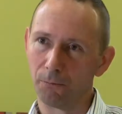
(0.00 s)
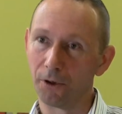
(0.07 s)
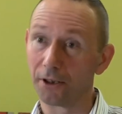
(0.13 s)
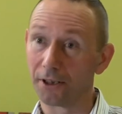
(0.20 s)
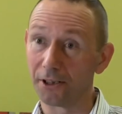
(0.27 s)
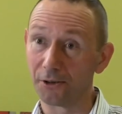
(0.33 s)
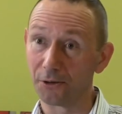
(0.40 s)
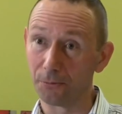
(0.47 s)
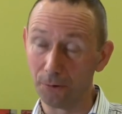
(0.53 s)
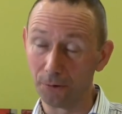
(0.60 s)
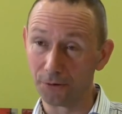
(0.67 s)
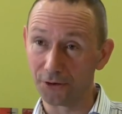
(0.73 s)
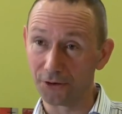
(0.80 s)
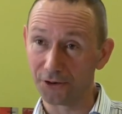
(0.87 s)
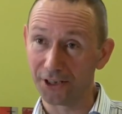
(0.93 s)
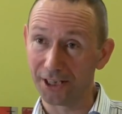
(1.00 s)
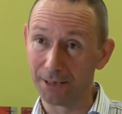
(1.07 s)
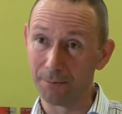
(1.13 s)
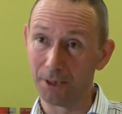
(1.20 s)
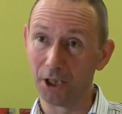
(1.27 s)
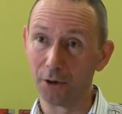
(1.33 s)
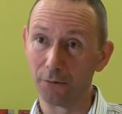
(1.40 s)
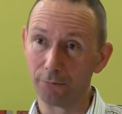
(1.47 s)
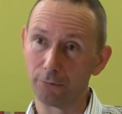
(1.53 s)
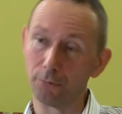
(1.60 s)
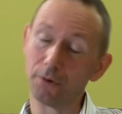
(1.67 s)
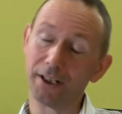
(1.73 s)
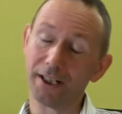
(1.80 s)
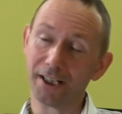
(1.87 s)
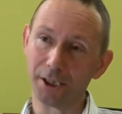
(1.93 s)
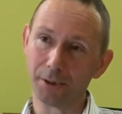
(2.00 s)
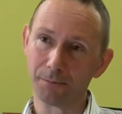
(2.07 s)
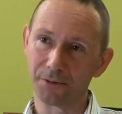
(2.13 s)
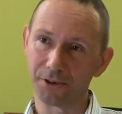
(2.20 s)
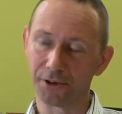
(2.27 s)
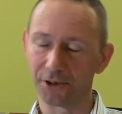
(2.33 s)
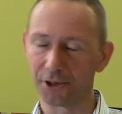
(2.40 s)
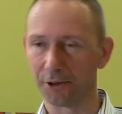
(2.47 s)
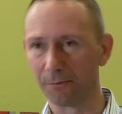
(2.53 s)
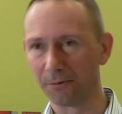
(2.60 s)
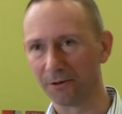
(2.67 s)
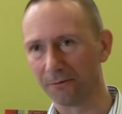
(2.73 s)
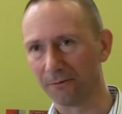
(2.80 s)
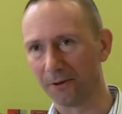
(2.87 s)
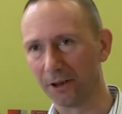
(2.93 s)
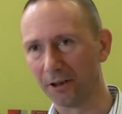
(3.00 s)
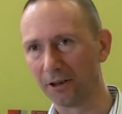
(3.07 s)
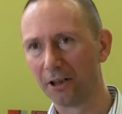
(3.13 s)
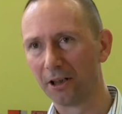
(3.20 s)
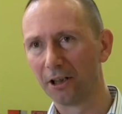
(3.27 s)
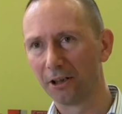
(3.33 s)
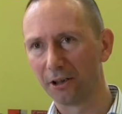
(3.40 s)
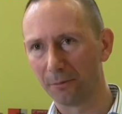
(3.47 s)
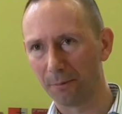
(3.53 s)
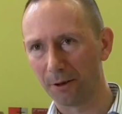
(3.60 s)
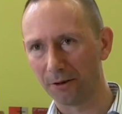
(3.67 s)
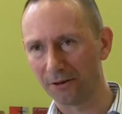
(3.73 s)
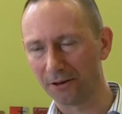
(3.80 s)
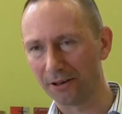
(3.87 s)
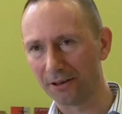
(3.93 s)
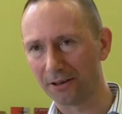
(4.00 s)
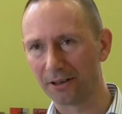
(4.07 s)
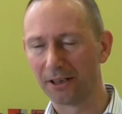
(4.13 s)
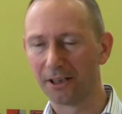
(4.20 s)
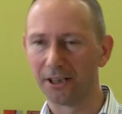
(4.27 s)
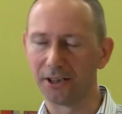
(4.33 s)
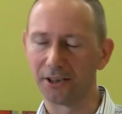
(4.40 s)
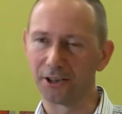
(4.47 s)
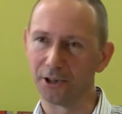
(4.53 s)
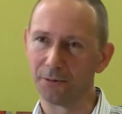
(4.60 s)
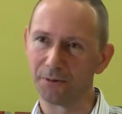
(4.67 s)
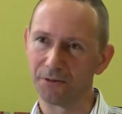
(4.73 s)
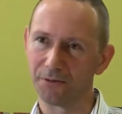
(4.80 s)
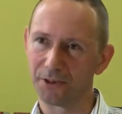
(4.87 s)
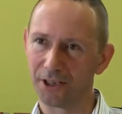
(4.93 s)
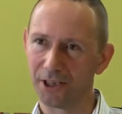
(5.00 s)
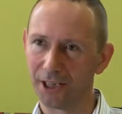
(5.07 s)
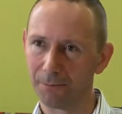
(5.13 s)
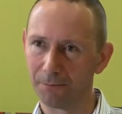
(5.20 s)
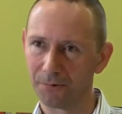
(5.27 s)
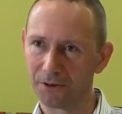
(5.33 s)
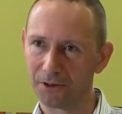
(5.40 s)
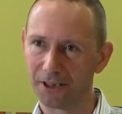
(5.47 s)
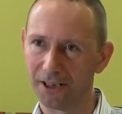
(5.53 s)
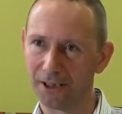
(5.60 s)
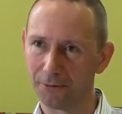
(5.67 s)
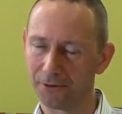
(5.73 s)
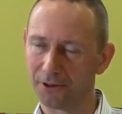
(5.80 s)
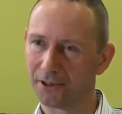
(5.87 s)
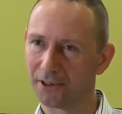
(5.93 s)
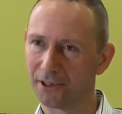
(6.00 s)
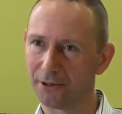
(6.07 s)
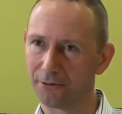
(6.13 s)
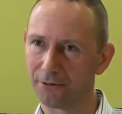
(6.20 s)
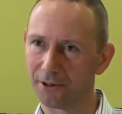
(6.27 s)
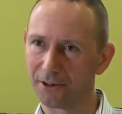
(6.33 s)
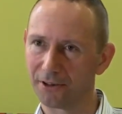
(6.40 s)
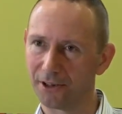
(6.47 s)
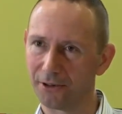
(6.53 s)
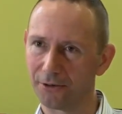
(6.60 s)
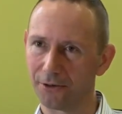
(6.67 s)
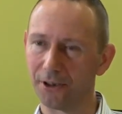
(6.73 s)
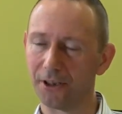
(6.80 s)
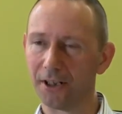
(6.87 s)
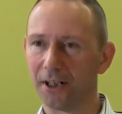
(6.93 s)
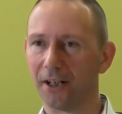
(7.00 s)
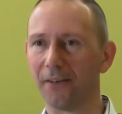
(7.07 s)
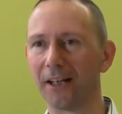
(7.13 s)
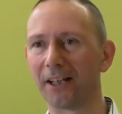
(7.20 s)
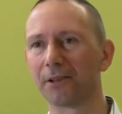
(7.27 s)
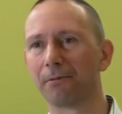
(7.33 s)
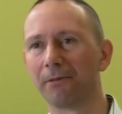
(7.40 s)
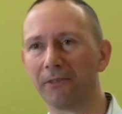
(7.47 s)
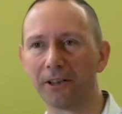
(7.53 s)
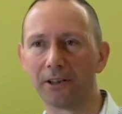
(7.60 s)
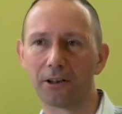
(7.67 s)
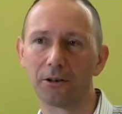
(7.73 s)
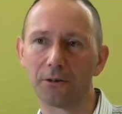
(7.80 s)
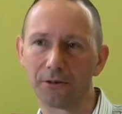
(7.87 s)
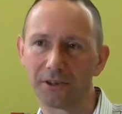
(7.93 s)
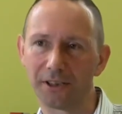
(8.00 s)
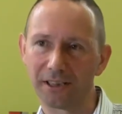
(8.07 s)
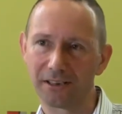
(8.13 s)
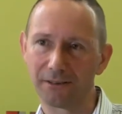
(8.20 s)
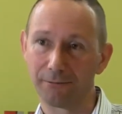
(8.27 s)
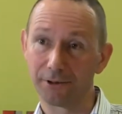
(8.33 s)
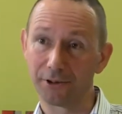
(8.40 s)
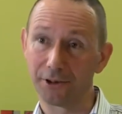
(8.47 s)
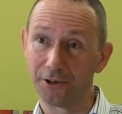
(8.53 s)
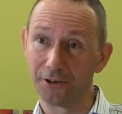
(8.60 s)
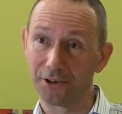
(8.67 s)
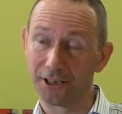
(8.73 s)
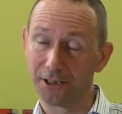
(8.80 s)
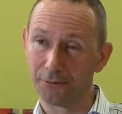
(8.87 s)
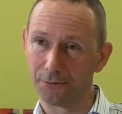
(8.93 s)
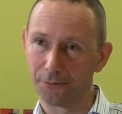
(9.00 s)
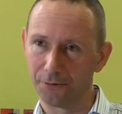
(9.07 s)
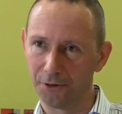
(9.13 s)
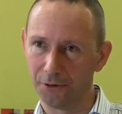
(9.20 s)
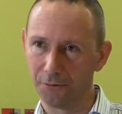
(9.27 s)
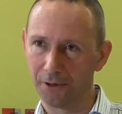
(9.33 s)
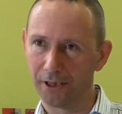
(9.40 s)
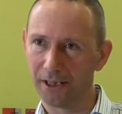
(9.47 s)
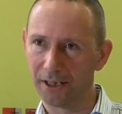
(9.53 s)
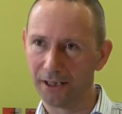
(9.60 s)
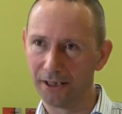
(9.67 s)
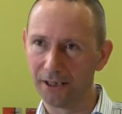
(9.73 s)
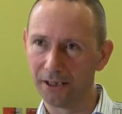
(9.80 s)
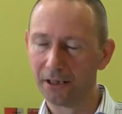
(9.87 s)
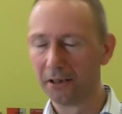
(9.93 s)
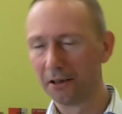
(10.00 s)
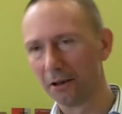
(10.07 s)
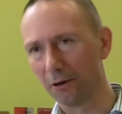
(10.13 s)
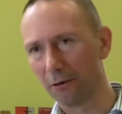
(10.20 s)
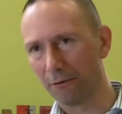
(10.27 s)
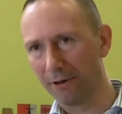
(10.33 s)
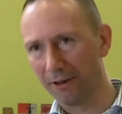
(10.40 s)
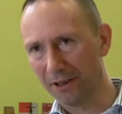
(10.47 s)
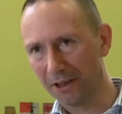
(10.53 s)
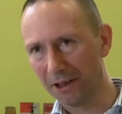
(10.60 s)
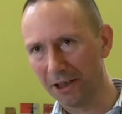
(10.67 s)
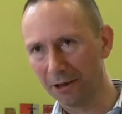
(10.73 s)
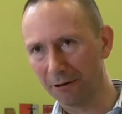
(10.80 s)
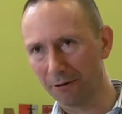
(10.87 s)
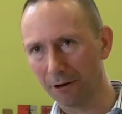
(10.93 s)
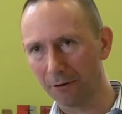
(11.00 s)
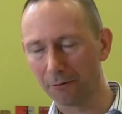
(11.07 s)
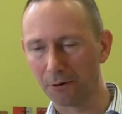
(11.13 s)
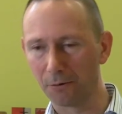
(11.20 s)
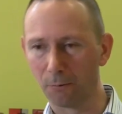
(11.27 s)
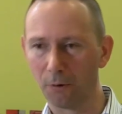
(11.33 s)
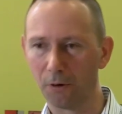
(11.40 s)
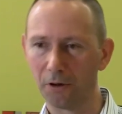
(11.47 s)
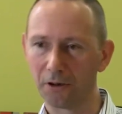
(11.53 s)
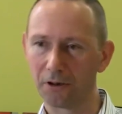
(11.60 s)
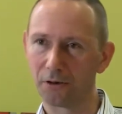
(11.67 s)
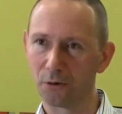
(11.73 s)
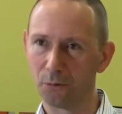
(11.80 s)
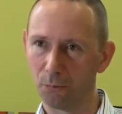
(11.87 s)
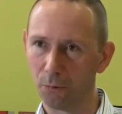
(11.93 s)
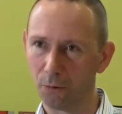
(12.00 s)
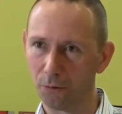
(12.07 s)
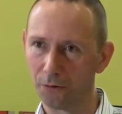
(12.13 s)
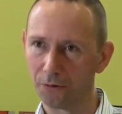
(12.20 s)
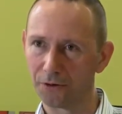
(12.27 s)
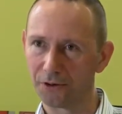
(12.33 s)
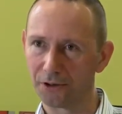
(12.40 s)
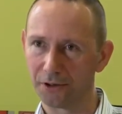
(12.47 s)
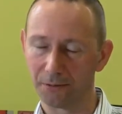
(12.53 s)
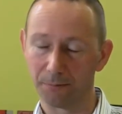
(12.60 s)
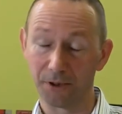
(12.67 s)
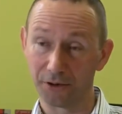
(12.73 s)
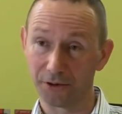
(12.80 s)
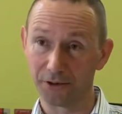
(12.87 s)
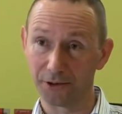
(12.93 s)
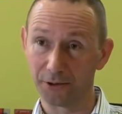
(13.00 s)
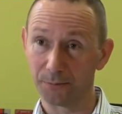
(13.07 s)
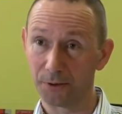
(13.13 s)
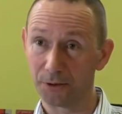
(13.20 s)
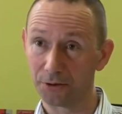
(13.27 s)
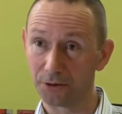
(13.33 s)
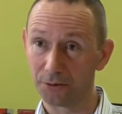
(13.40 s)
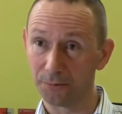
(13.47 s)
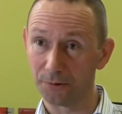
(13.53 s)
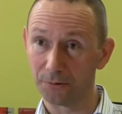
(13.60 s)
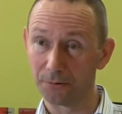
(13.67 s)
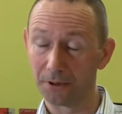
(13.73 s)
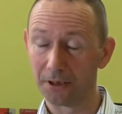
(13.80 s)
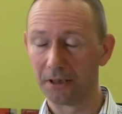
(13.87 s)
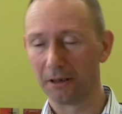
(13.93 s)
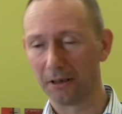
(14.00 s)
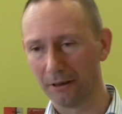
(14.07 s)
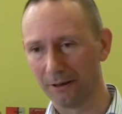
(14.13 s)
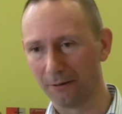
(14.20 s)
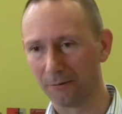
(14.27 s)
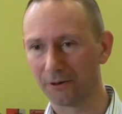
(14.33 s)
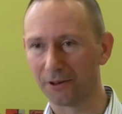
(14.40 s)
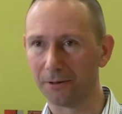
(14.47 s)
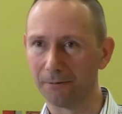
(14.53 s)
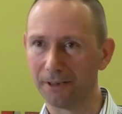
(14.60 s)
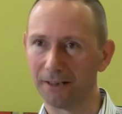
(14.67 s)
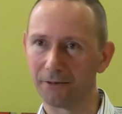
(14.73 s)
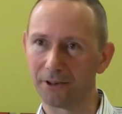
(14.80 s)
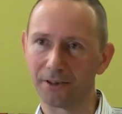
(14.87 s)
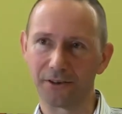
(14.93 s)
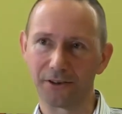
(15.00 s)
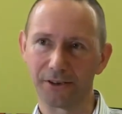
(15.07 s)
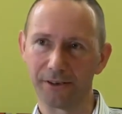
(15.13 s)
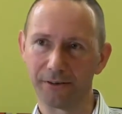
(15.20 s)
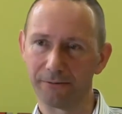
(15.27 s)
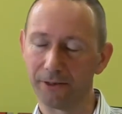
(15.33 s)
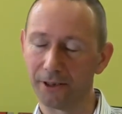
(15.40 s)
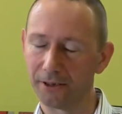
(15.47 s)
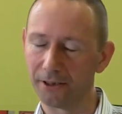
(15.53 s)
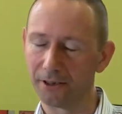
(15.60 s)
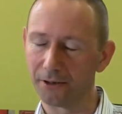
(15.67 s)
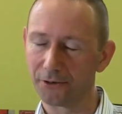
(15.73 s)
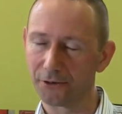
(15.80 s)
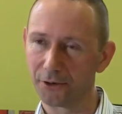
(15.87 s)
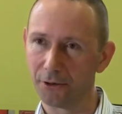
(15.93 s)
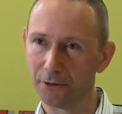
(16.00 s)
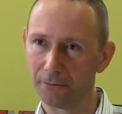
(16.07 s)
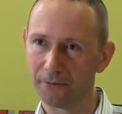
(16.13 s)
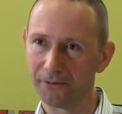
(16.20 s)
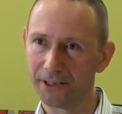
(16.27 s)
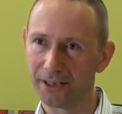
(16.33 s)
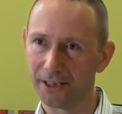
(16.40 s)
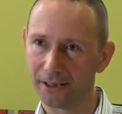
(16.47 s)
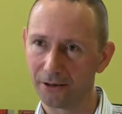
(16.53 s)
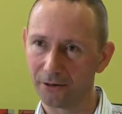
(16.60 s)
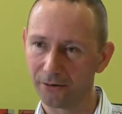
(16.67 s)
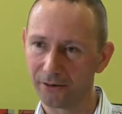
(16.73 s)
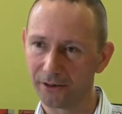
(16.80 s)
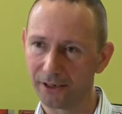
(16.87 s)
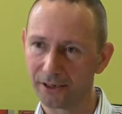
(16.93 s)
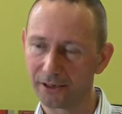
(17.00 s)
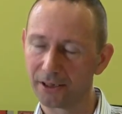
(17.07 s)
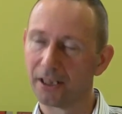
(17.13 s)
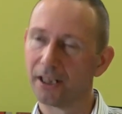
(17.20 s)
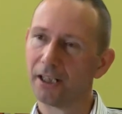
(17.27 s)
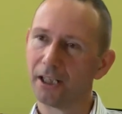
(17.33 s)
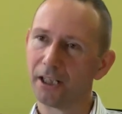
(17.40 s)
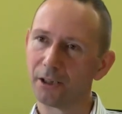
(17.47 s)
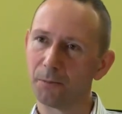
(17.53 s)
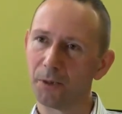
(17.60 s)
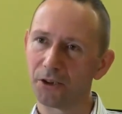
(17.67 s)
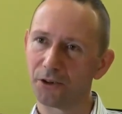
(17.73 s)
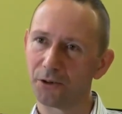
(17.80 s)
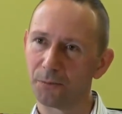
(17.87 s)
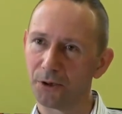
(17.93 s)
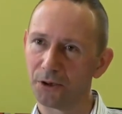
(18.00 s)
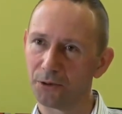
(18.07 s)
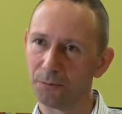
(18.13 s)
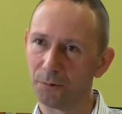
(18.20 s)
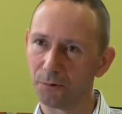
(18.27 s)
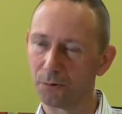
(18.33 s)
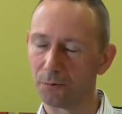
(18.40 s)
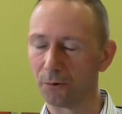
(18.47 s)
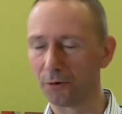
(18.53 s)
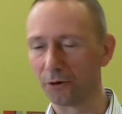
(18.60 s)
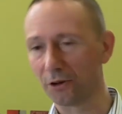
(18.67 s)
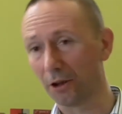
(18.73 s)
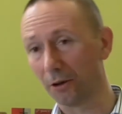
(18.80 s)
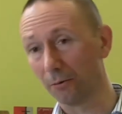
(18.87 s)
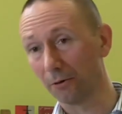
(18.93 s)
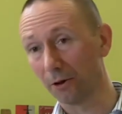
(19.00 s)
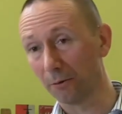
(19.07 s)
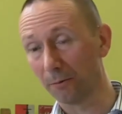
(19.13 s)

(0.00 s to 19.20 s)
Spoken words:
working towards the same overall aims in terms of deposit, in terms of time scales, etc., etc. And that's within the context of Research Councils UK agreeing a year ago to work towards, as much as is possible, and obviously we have to consider funding and so on within that context, as much as possible towards gold